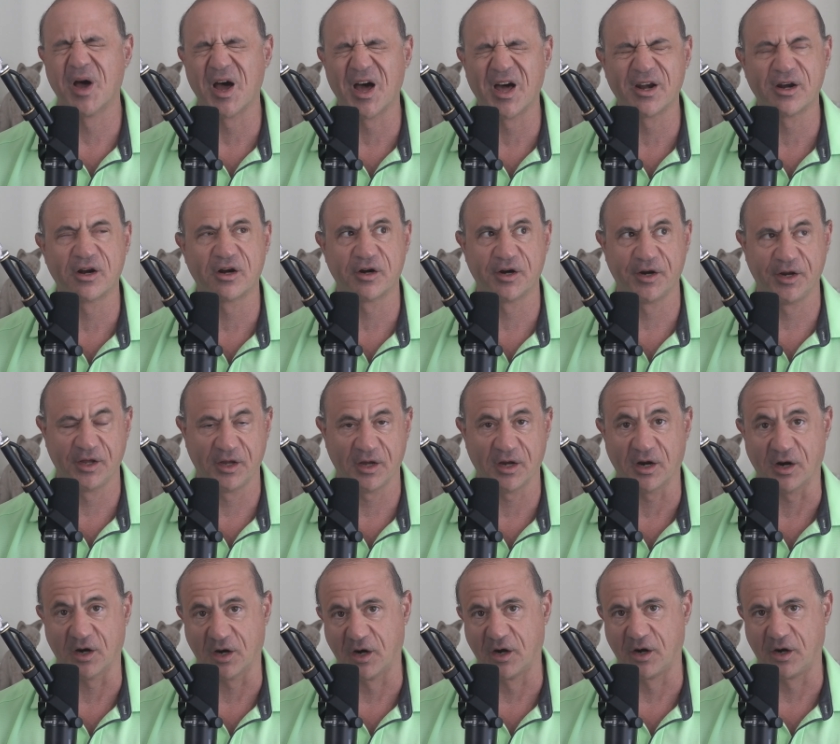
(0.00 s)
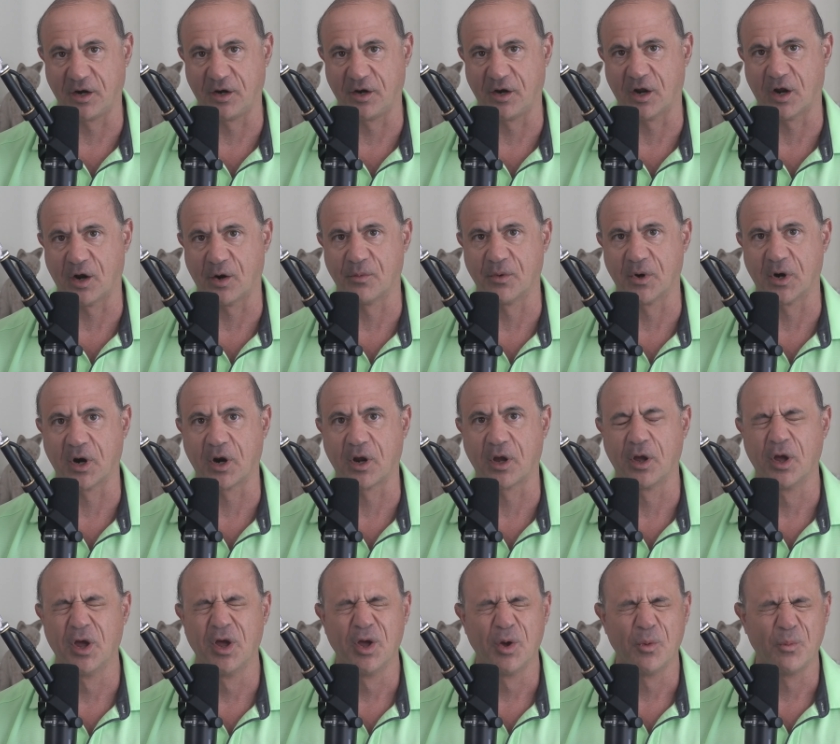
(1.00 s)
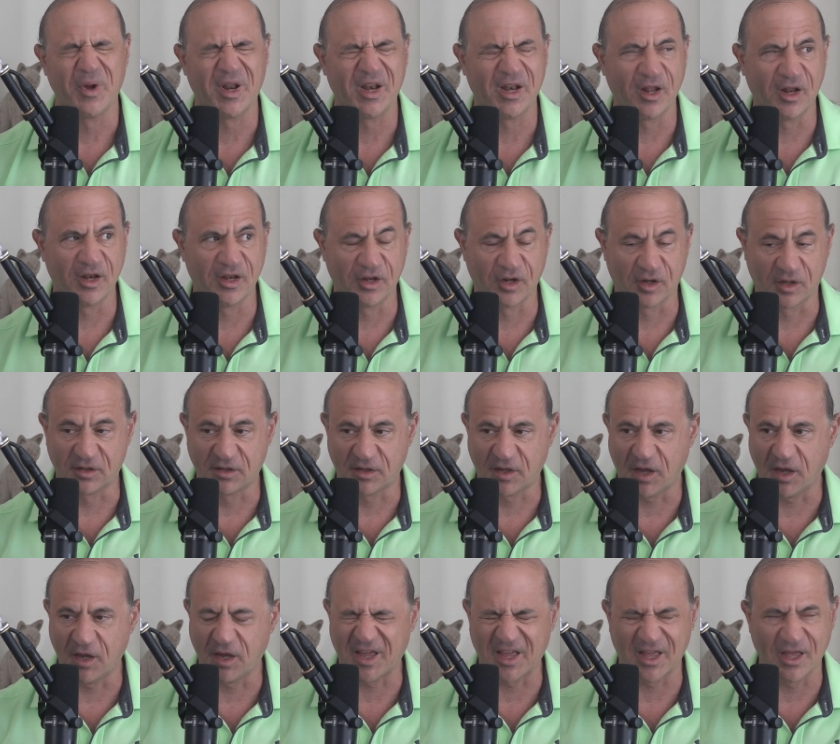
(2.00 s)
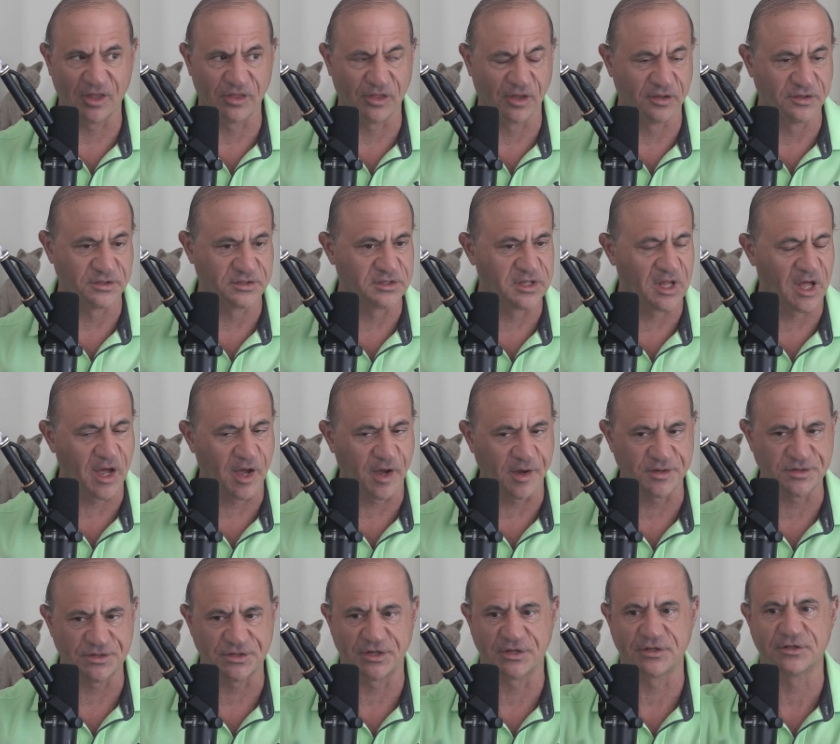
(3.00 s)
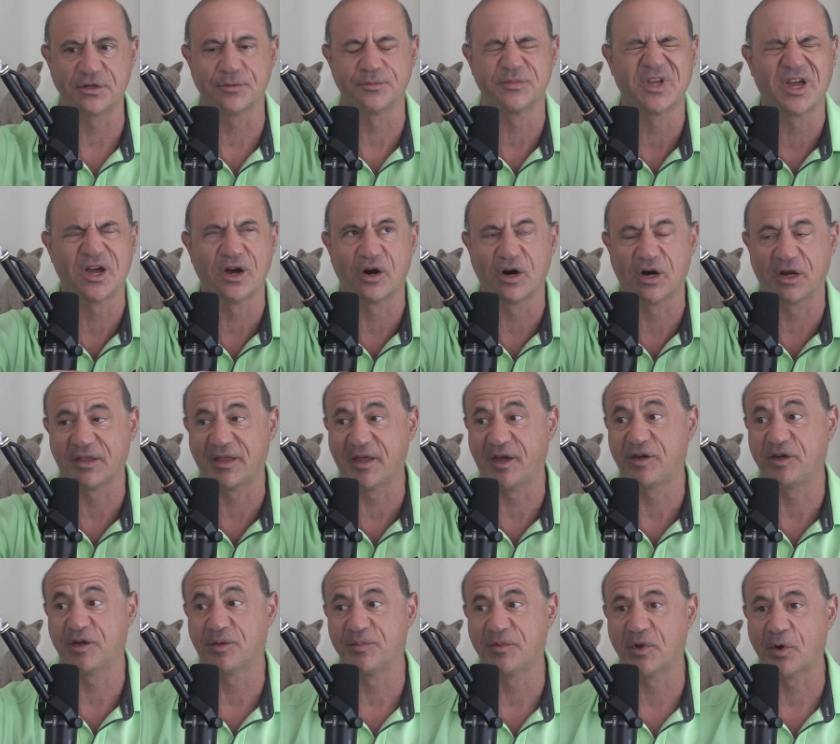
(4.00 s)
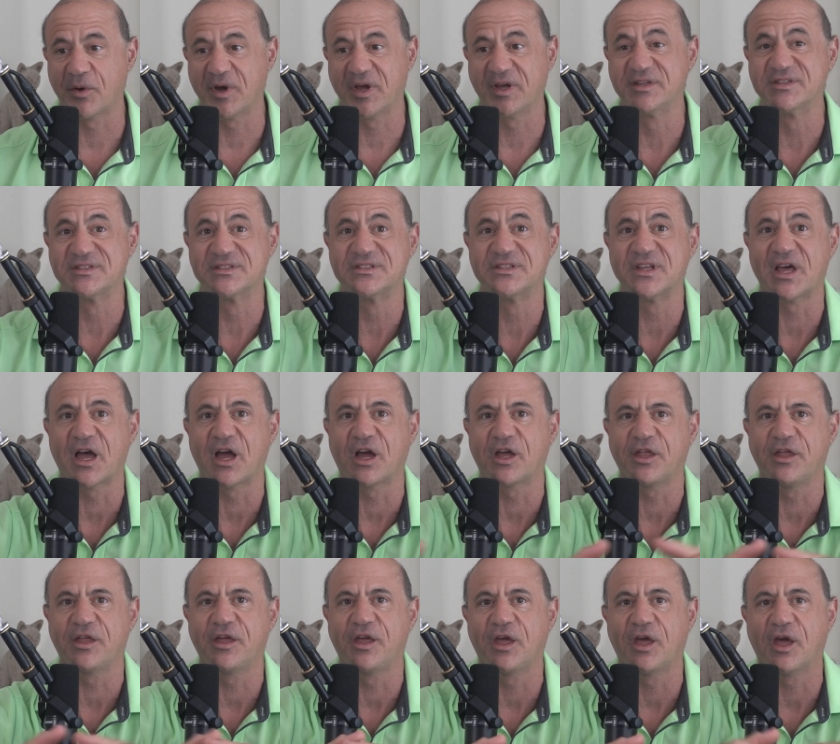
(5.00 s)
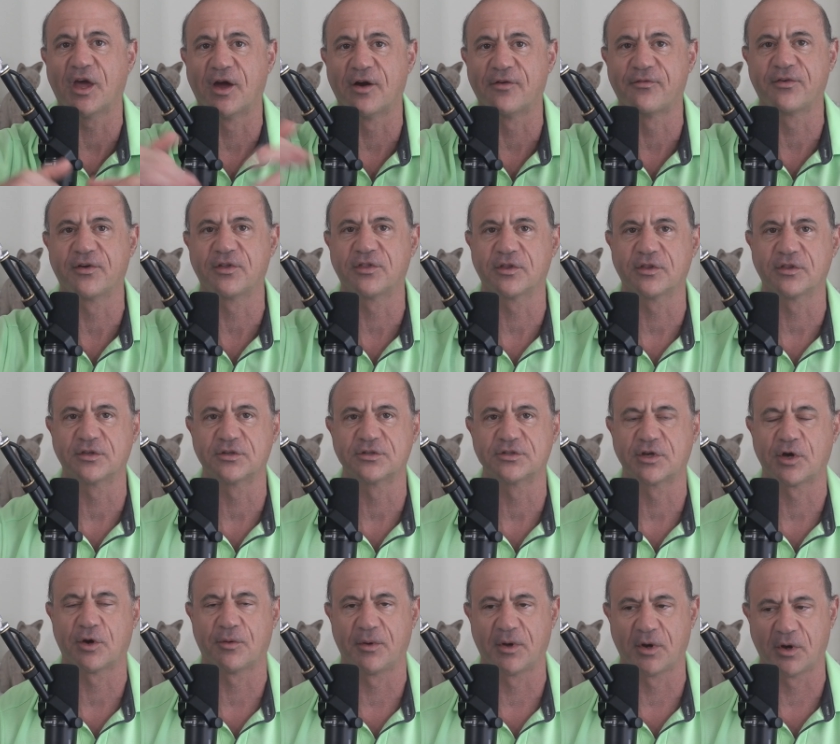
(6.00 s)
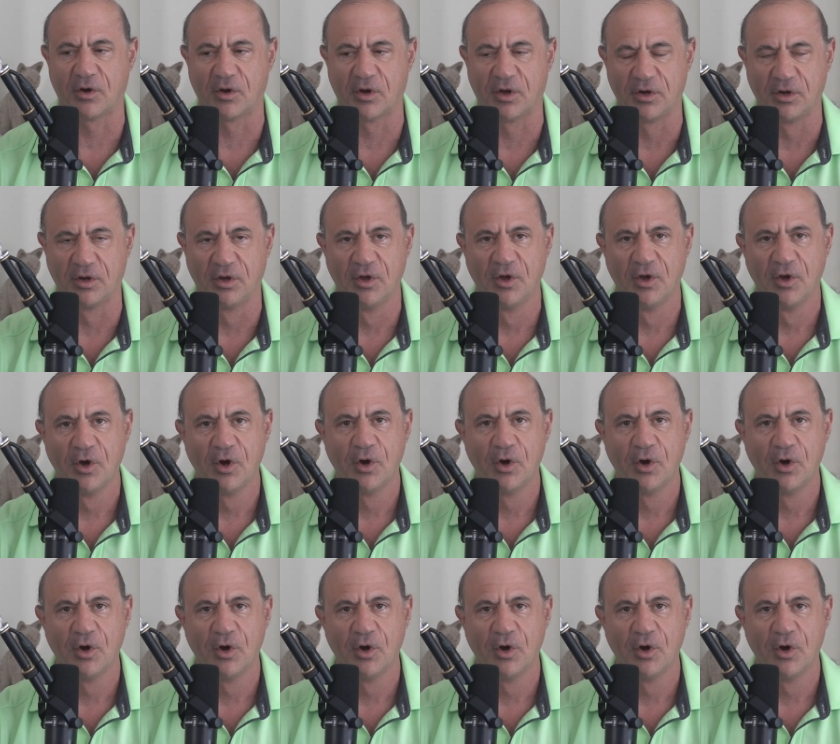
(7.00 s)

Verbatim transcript: monitoring our network. We needed to take those log systems, correlate them, know exactly everything that's going on.